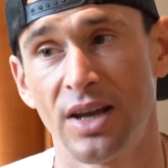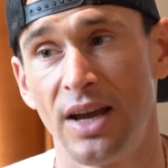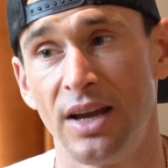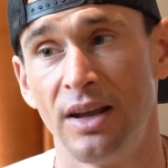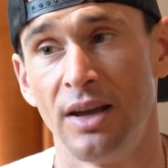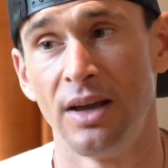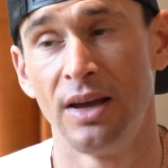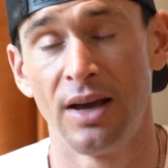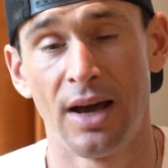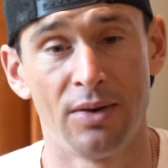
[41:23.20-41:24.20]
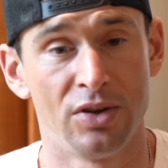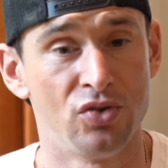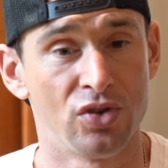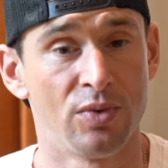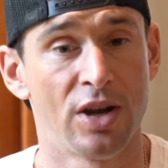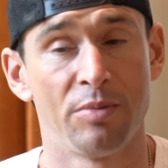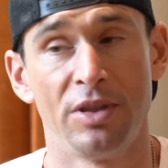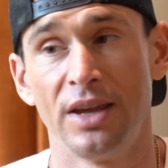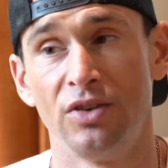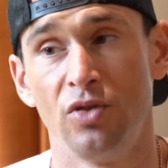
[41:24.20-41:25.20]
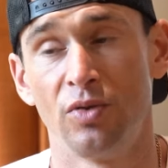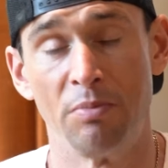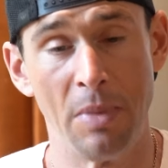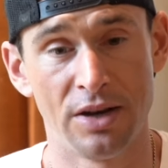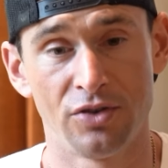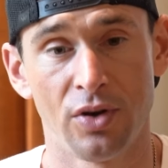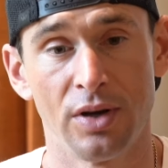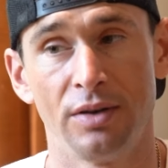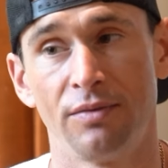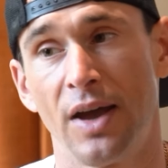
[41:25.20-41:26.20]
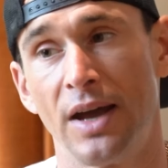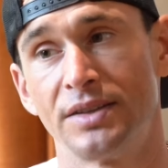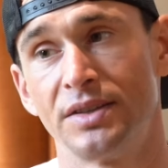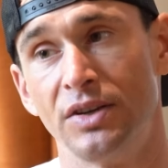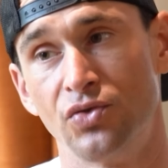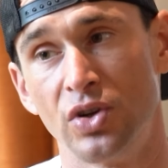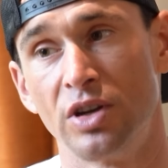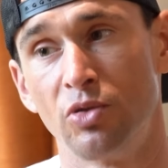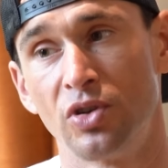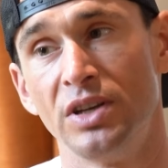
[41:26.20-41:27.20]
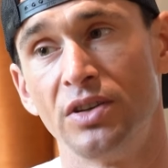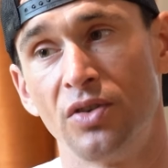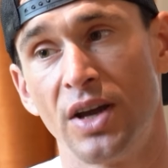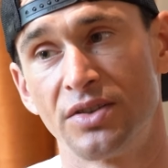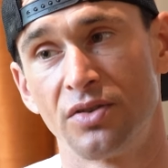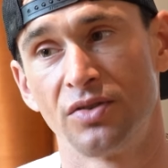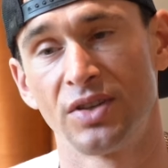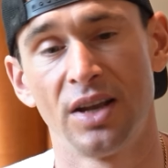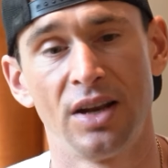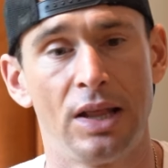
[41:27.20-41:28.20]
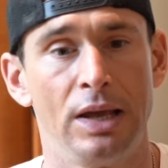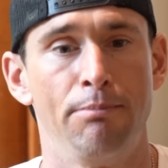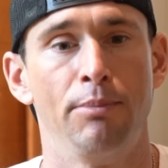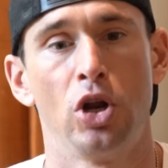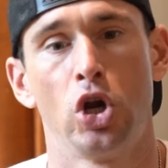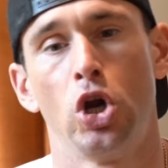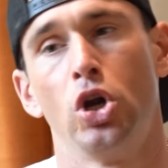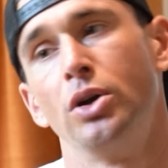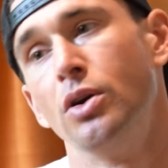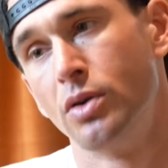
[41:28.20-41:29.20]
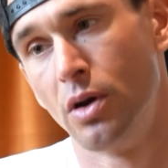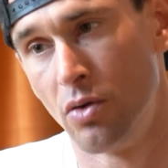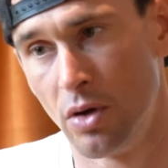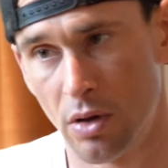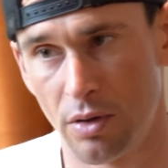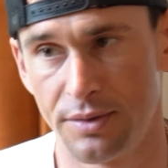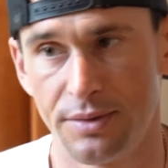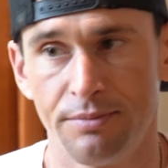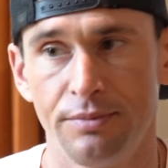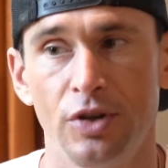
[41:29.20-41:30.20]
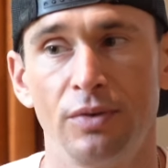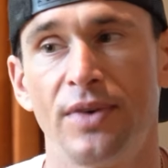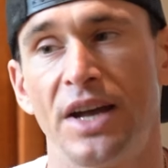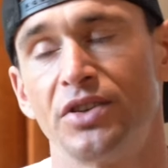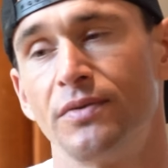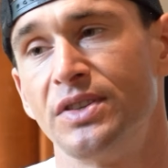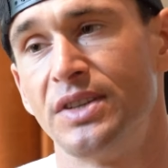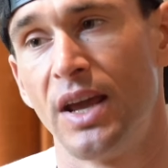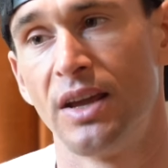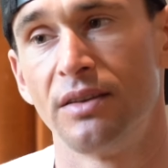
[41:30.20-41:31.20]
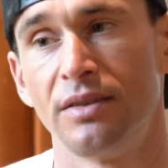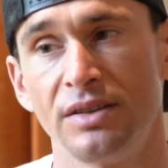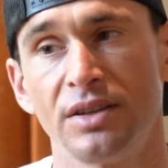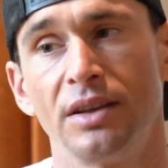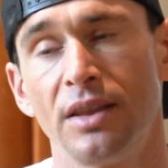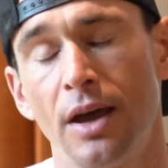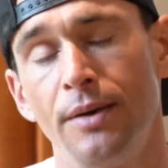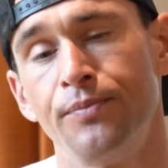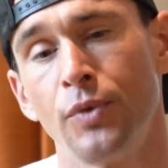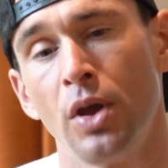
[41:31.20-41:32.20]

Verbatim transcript: diet, I usually recommend they do it with Mediterranean fats and drinkable ketone esters and not like butter and coconut oil and you know fats off the steak and things like that.